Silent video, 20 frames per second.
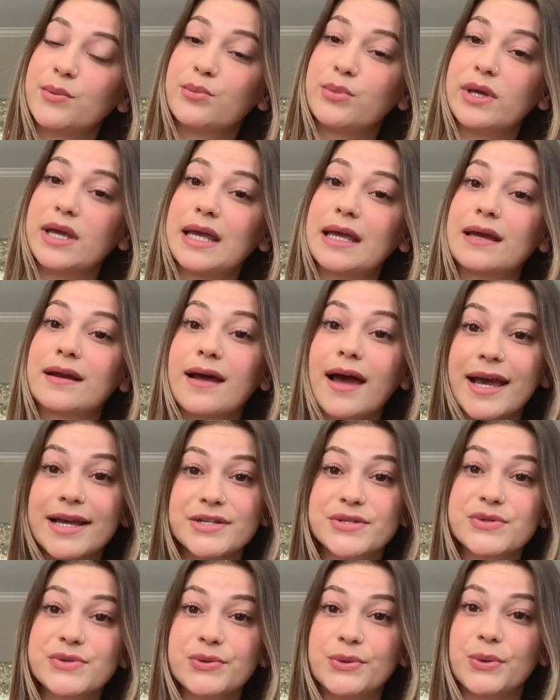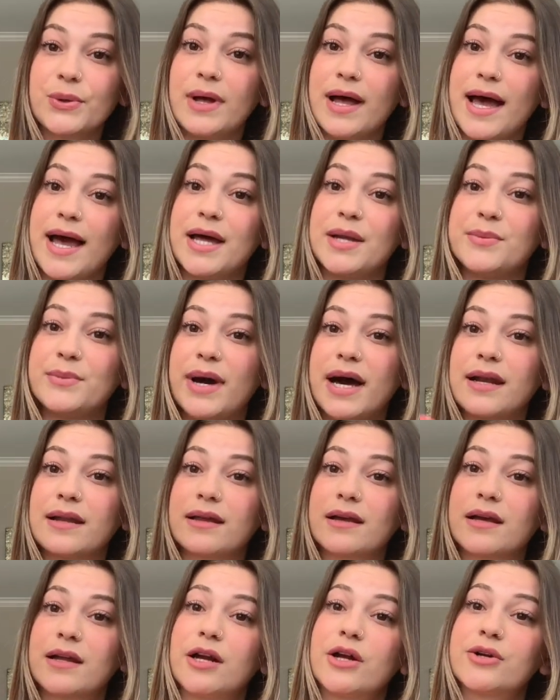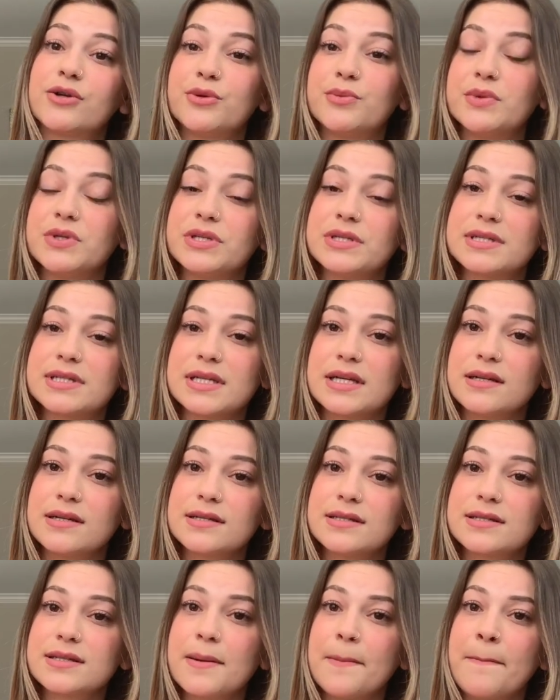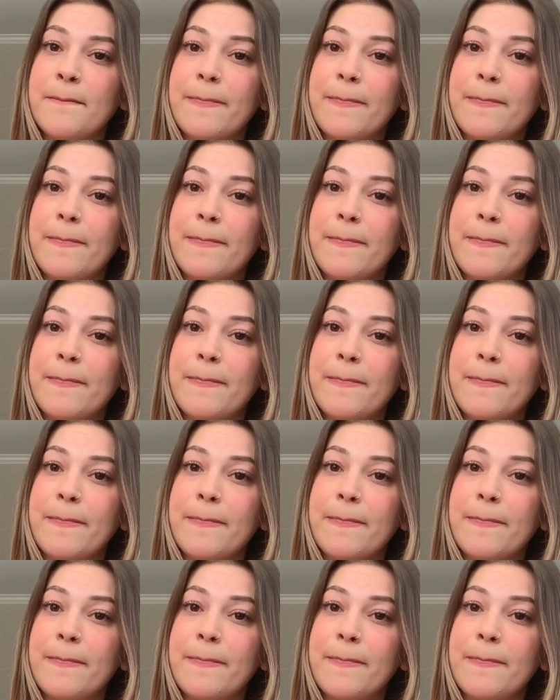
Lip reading: being in high school and battling an autoimmune disease.